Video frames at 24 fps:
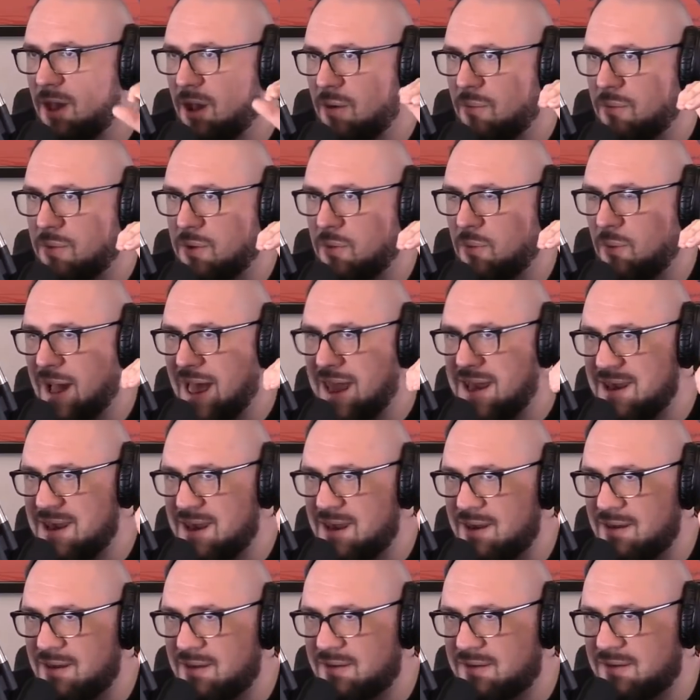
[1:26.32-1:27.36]
and we went
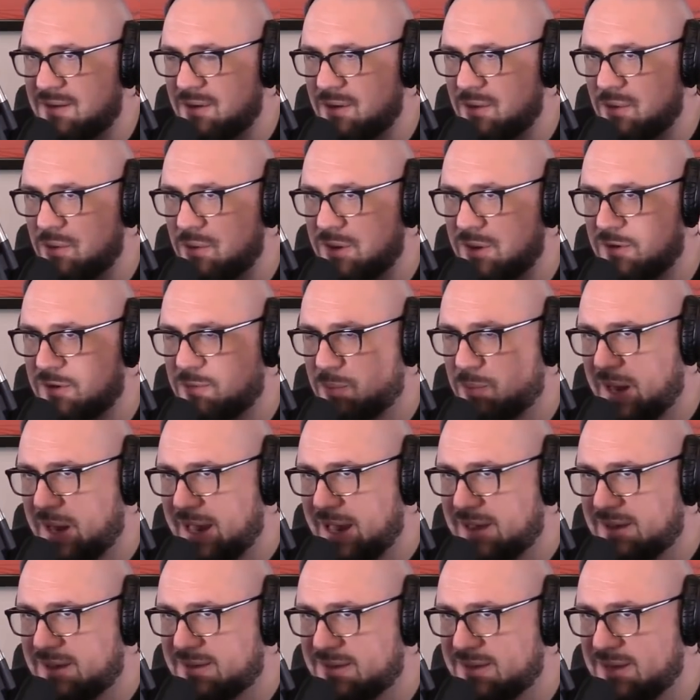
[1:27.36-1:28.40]
to this
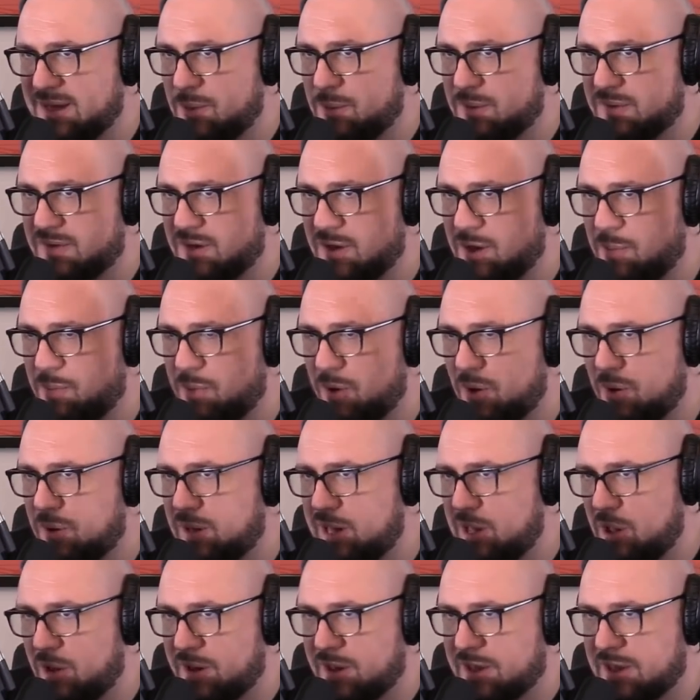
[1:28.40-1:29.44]
place, and there was a
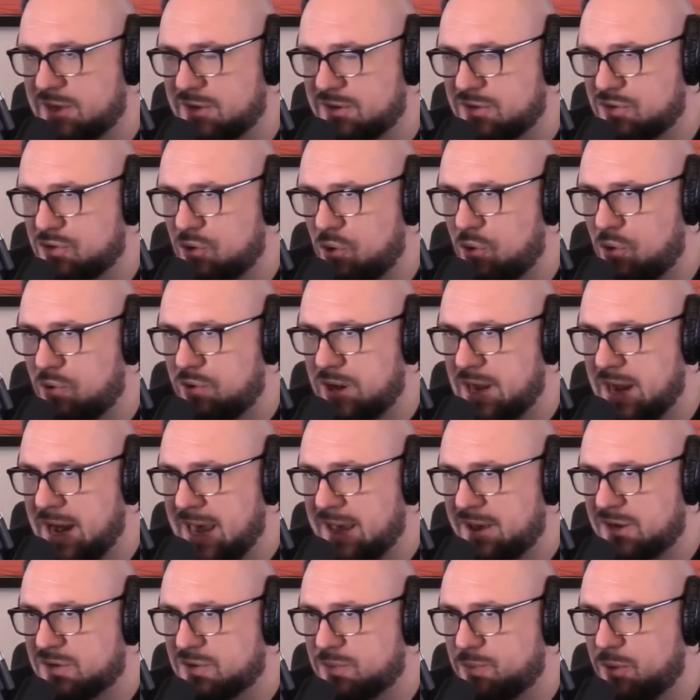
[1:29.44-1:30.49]
Napoleonic historian
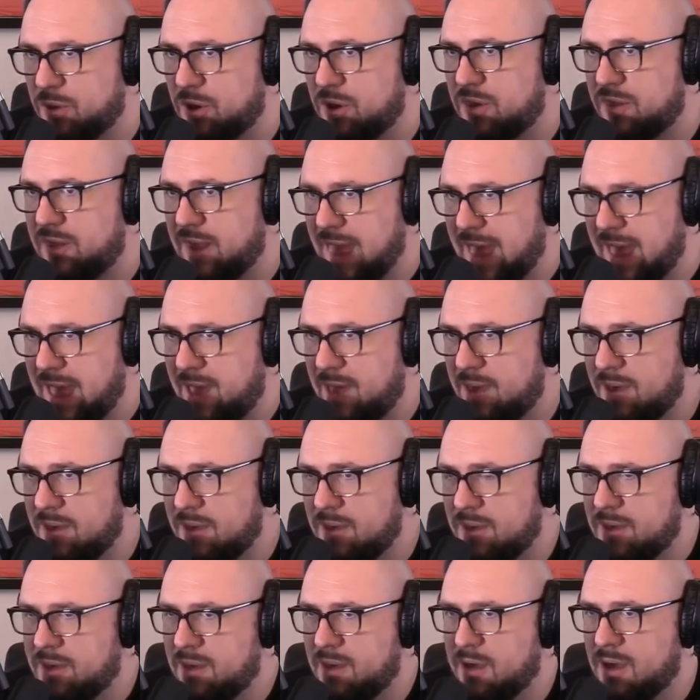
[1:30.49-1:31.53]
expert there.
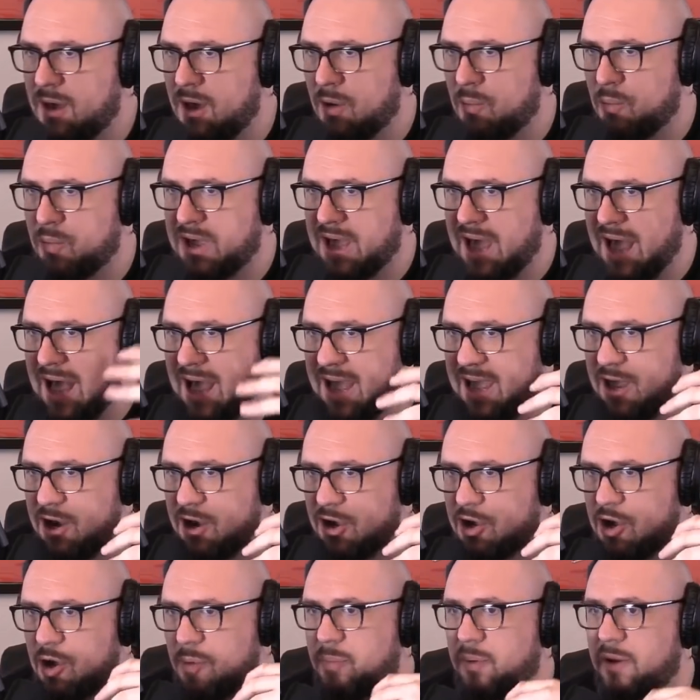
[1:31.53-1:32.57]
And we
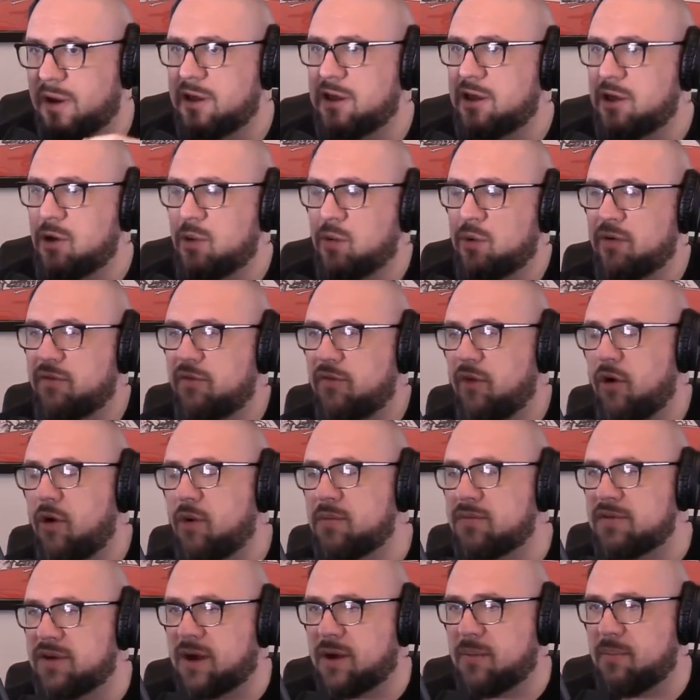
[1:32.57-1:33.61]
hired a couple of
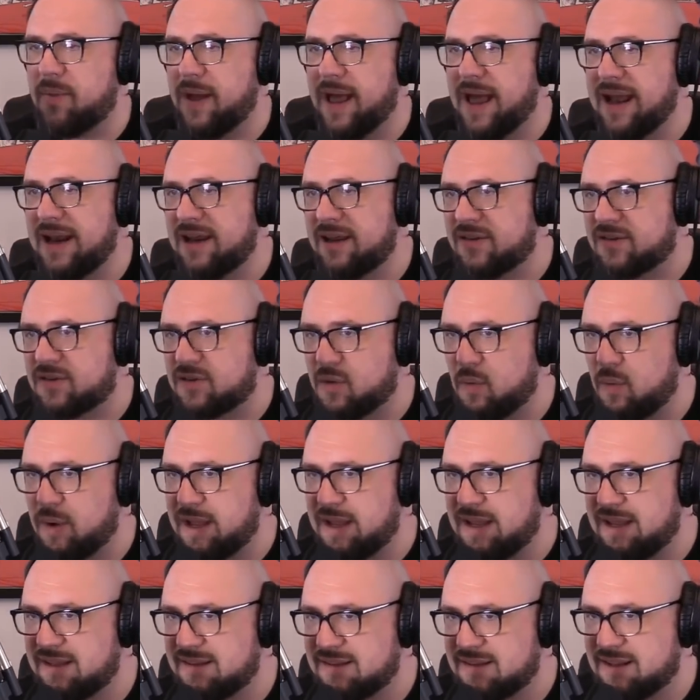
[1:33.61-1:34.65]
uniforms. I could barely
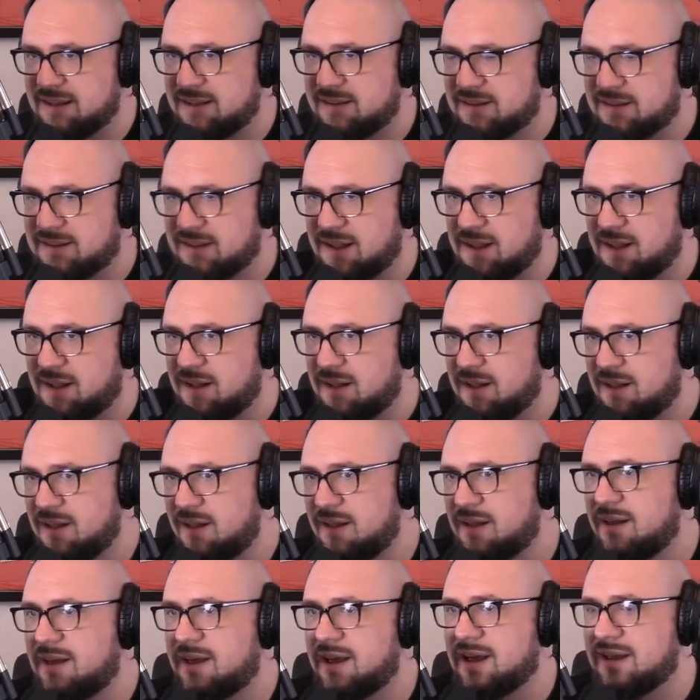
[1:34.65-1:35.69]
squeeze into
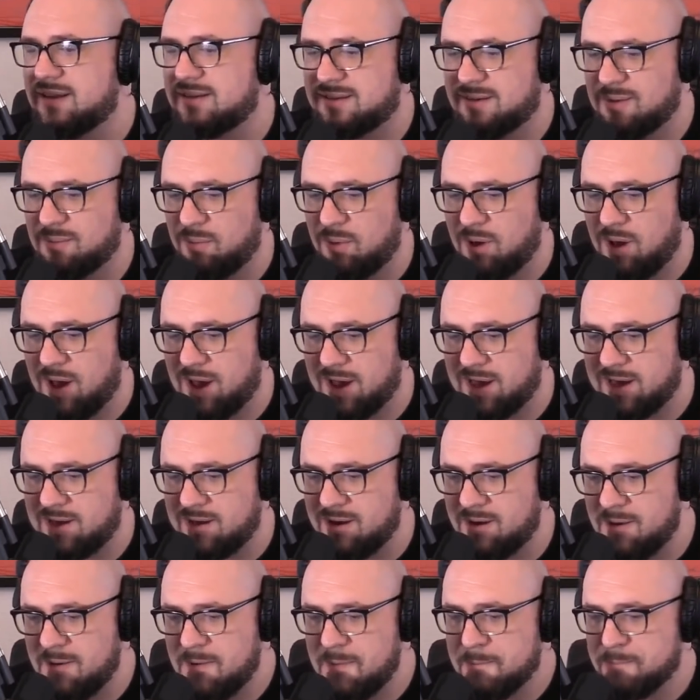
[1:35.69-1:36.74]

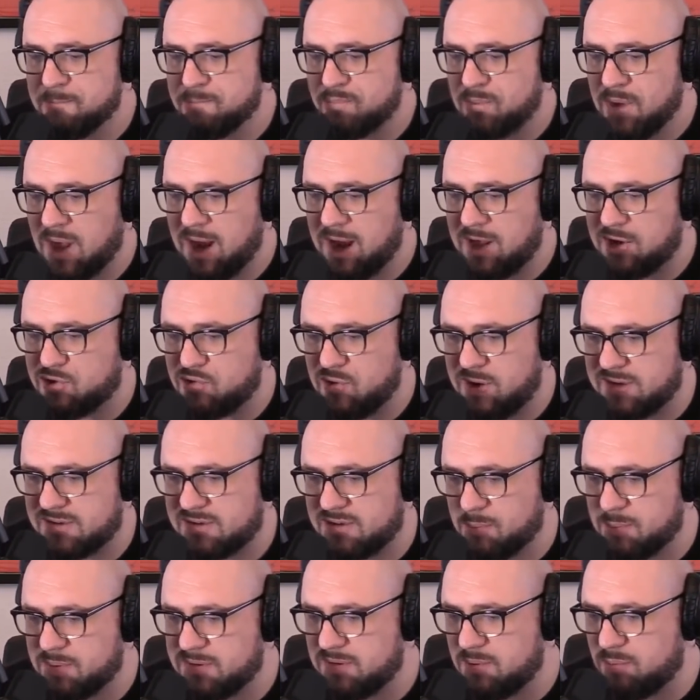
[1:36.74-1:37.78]
mine. And I
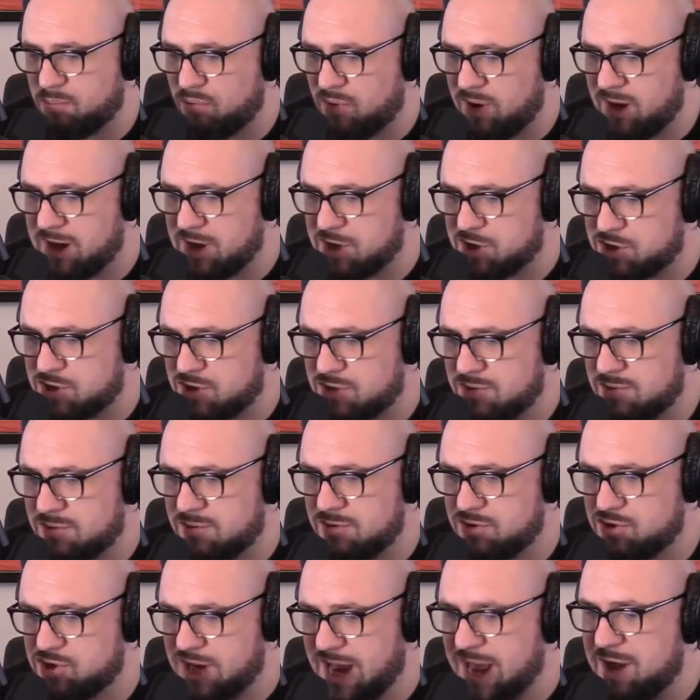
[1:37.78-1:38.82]
dressed up as a British
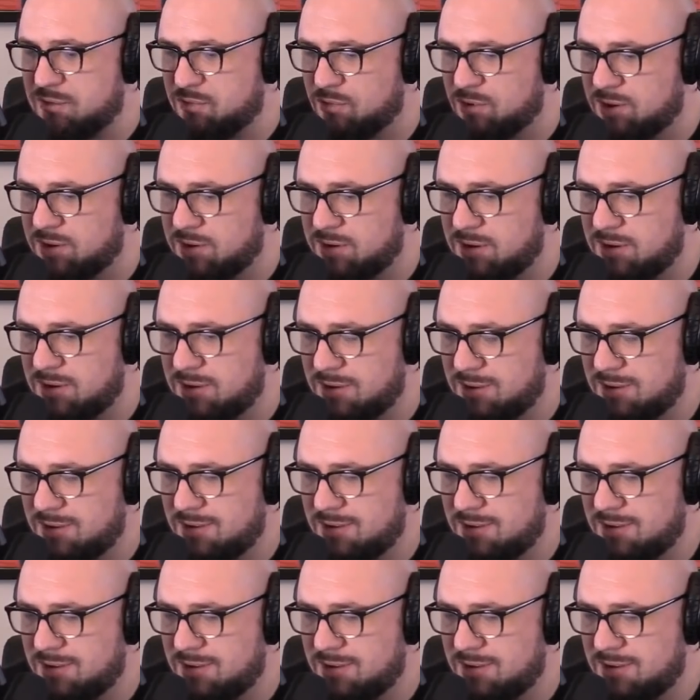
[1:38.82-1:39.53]
general.